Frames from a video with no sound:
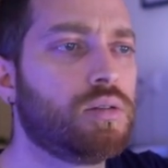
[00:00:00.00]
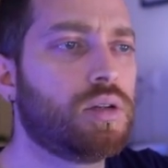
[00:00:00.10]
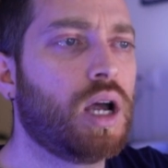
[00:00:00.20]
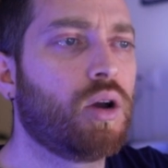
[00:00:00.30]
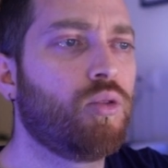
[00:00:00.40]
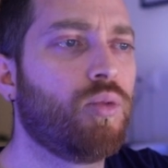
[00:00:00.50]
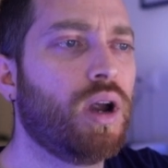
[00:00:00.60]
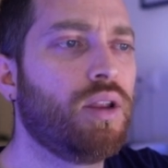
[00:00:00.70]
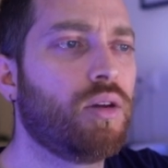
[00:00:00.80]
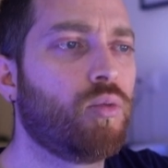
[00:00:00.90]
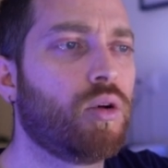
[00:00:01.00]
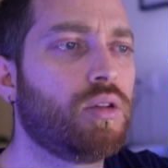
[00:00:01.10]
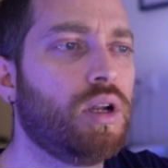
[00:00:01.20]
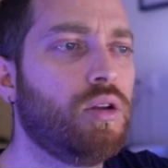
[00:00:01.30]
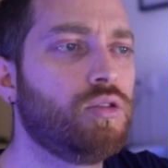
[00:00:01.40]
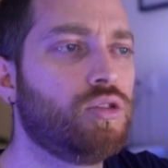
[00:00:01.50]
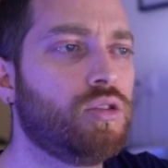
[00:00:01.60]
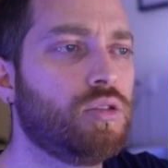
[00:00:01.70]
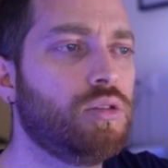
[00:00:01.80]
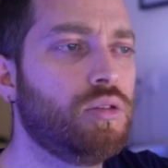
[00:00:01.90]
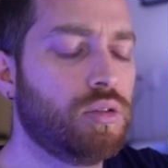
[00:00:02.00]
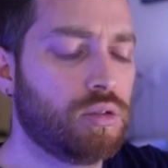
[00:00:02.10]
I will write the word illusion